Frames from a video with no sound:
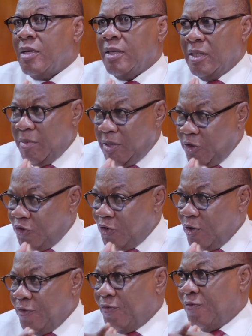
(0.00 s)
in the
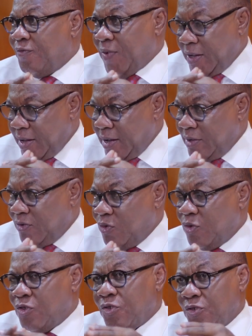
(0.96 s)
Ministry yeah. of Finance,
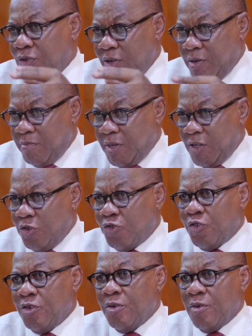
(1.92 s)
which yeah. is the
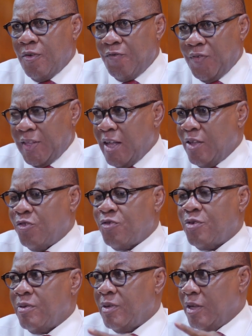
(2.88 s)
Ministry of
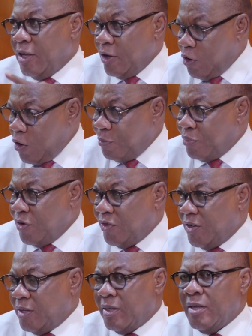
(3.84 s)
Finance
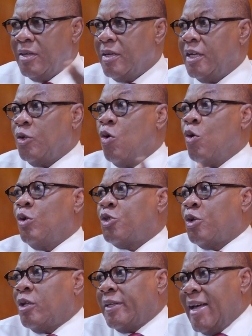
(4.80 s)
Incorporated. Yeah. It holds
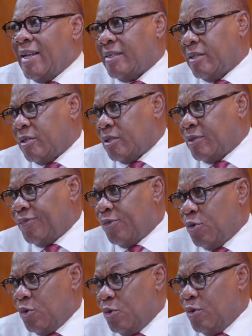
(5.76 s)
all the assets
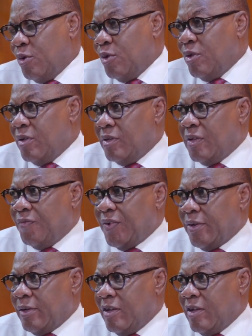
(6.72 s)
for the federal